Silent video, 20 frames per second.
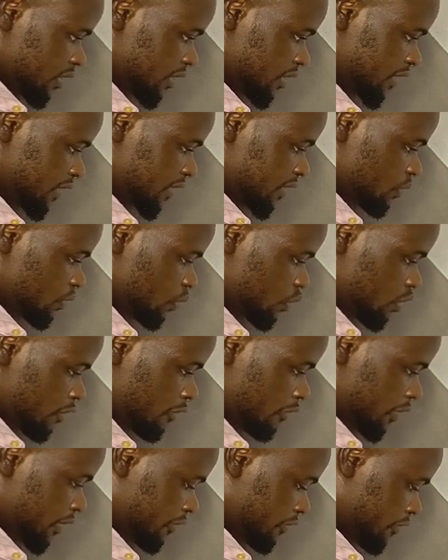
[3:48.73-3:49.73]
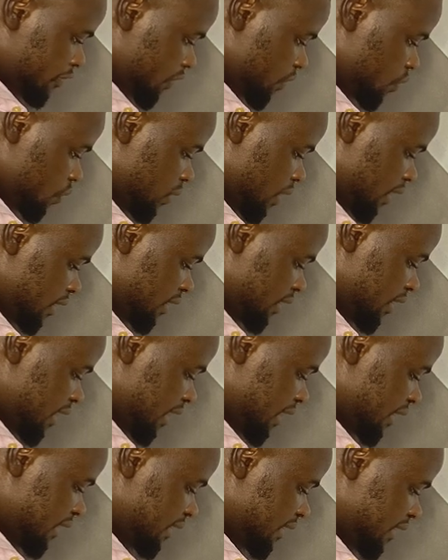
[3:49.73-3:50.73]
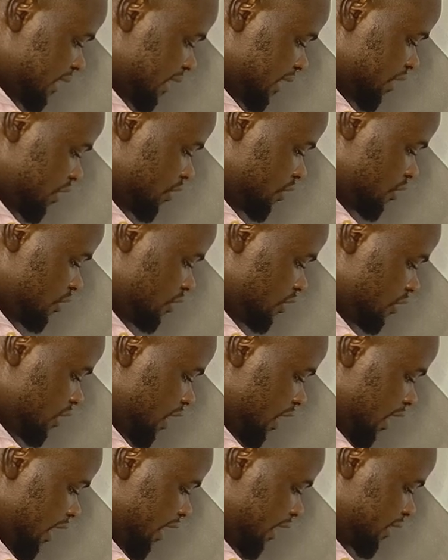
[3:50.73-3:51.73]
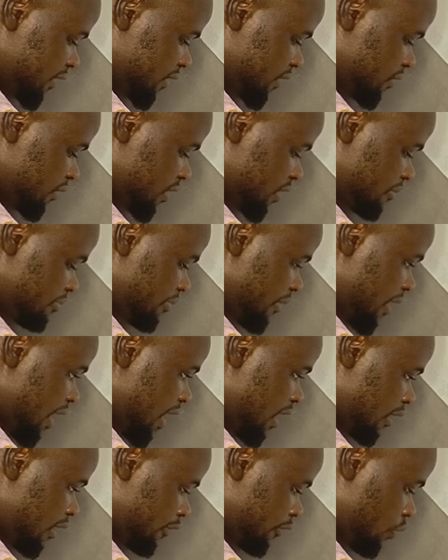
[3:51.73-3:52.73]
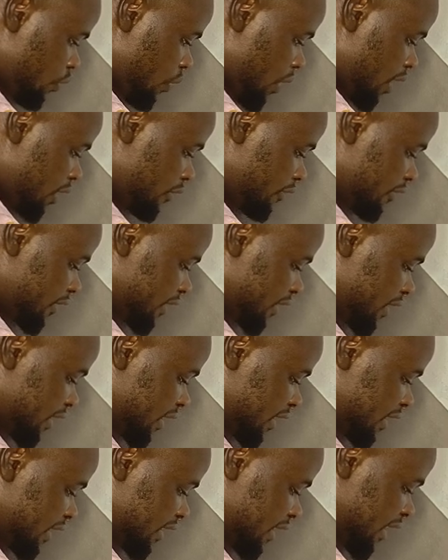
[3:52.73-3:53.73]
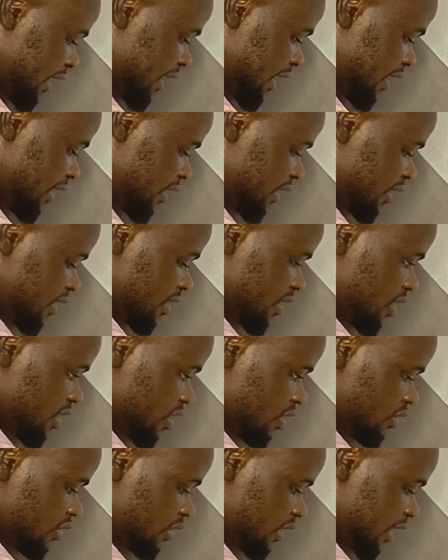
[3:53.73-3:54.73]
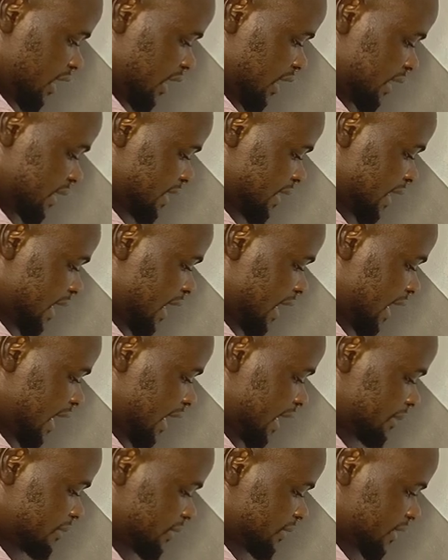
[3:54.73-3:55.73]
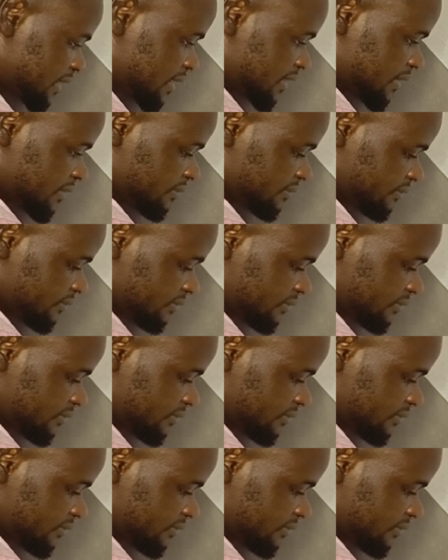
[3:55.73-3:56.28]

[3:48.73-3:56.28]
This will go for the first one, that is 8 to the power of 1 over 3, okay, times